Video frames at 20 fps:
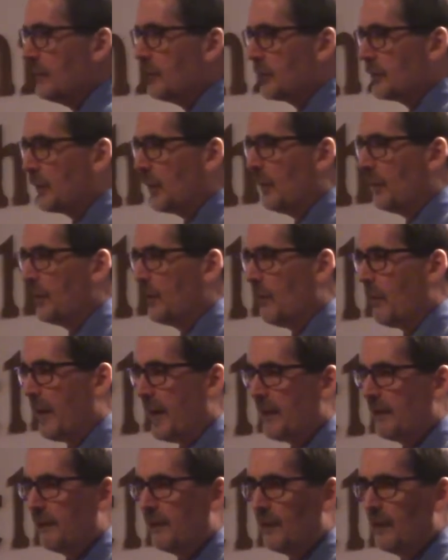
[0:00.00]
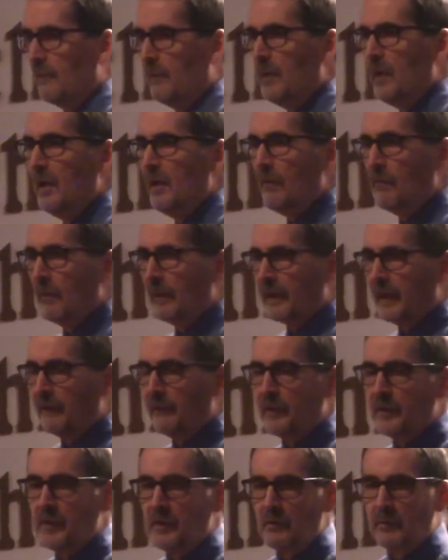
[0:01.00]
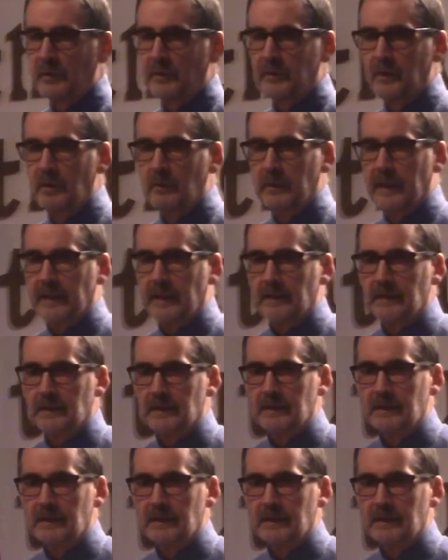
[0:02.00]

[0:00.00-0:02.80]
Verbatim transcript: to turn away from whatever you are doing